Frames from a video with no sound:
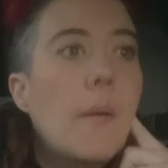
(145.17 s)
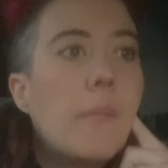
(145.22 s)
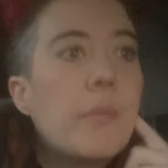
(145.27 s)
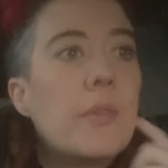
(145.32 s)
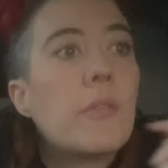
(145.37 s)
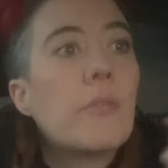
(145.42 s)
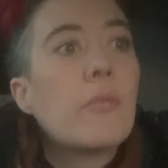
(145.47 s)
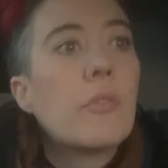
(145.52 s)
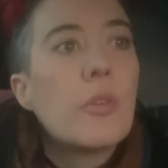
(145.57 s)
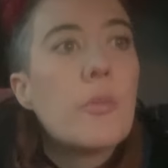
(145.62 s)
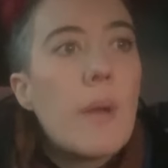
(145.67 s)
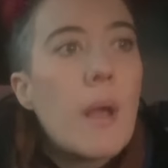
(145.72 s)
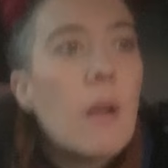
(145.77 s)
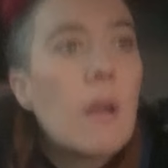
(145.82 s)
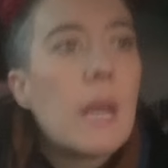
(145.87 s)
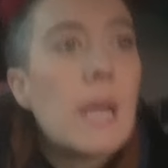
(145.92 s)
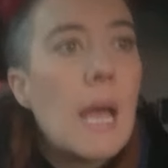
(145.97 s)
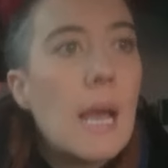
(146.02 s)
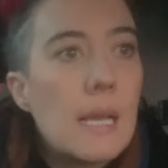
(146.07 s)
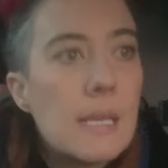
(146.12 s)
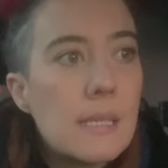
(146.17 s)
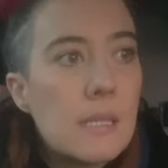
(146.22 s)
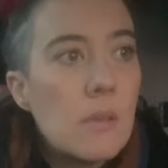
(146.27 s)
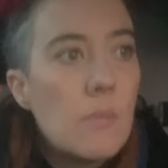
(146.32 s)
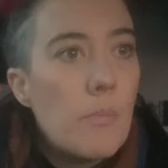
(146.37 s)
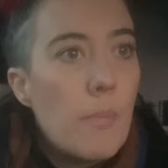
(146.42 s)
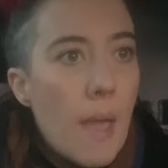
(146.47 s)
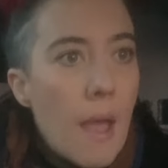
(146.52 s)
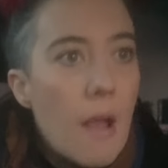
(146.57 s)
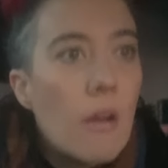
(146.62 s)
The rhubarb has the
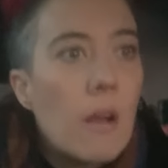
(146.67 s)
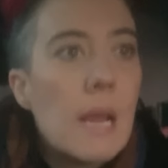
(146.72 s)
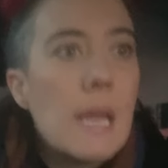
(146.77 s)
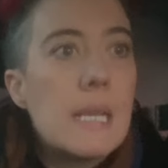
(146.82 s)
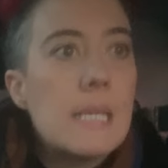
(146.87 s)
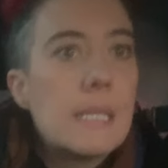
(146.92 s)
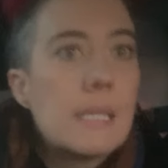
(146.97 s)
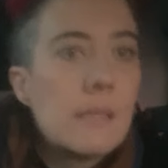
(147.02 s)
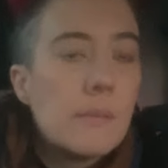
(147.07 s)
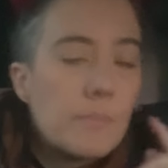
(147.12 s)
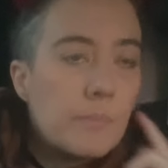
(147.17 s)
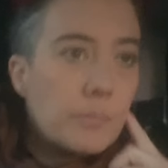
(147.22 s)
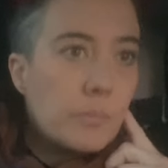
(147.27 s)
berries.